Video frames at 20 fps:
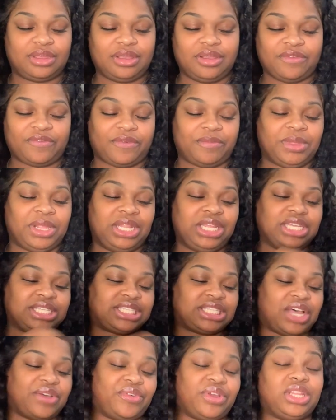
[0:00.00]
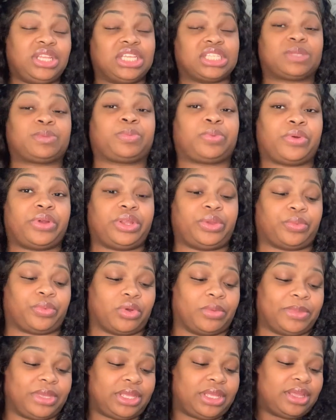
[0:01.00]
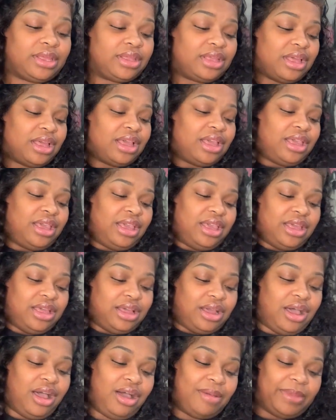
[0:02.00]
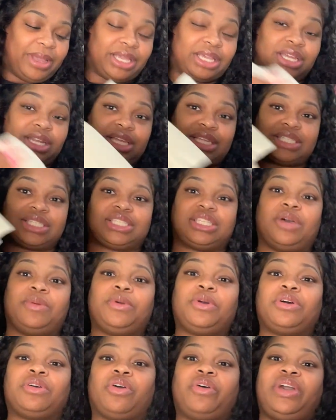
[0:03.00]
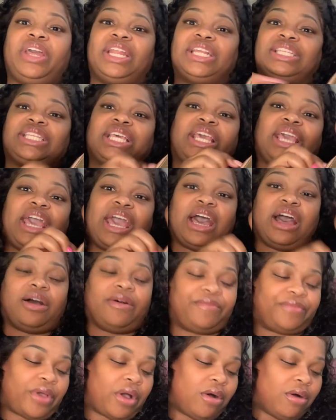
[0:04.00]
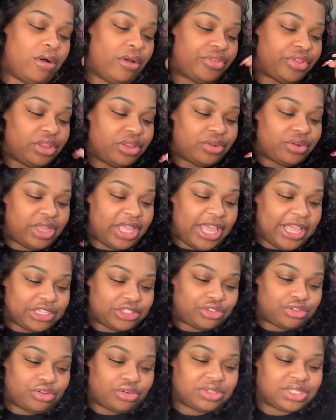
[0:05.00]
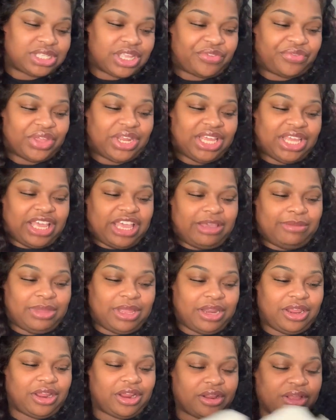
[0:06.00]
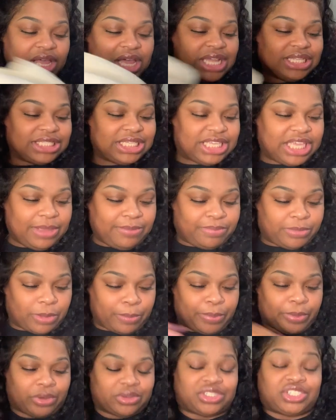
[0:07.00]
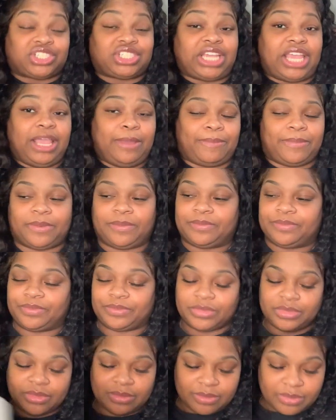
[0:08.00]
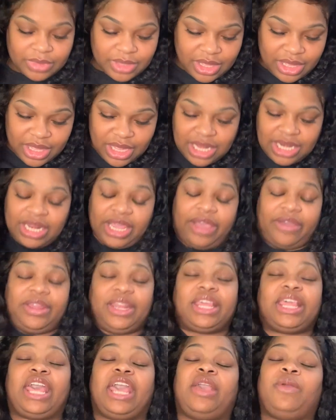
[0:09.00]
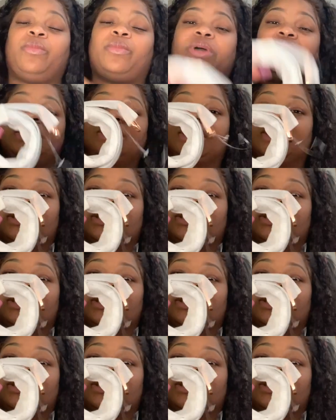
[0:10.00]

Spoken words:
From the looks of it, it looks pretty roomy. Oh my goodness. So we're gonna go ahead and take out all the little extra stuff that it came in here to keep the purse shape. Now it came with